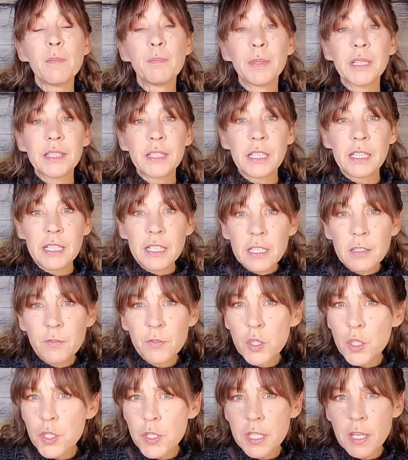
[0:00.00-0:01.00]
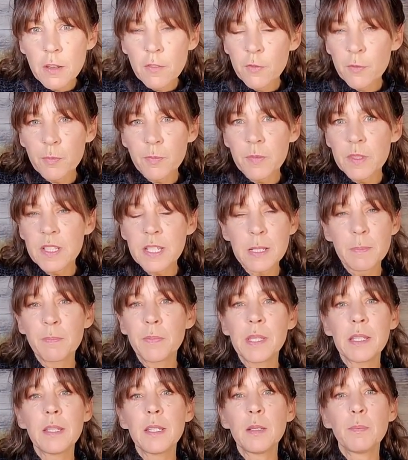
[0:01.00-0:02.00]
believed yourself to
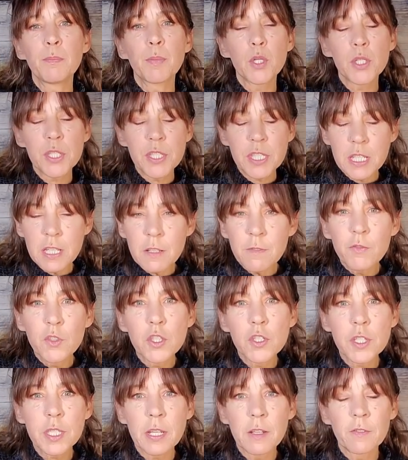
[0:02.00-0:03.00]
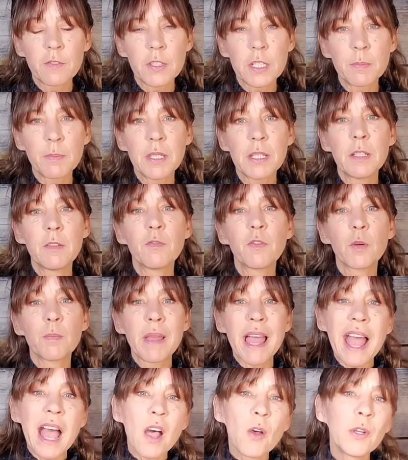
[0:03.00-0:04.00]
be, perceived yourself to be from
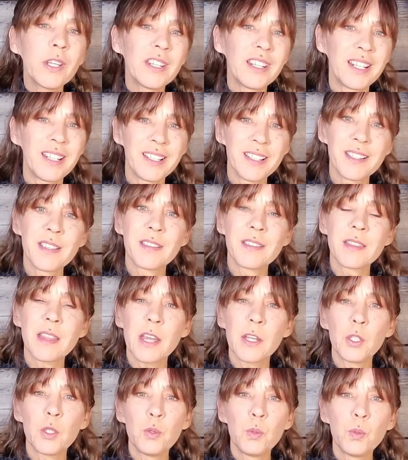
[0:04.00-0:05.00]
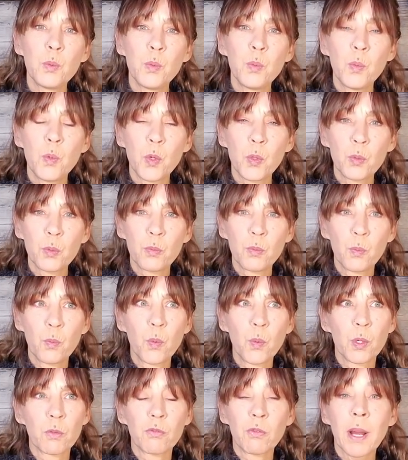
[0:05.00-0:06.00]
how it is that you
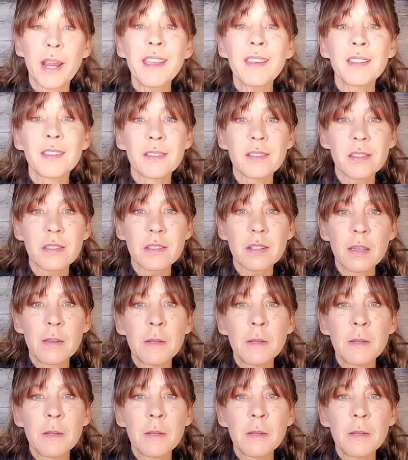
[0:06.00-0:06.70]
were raised,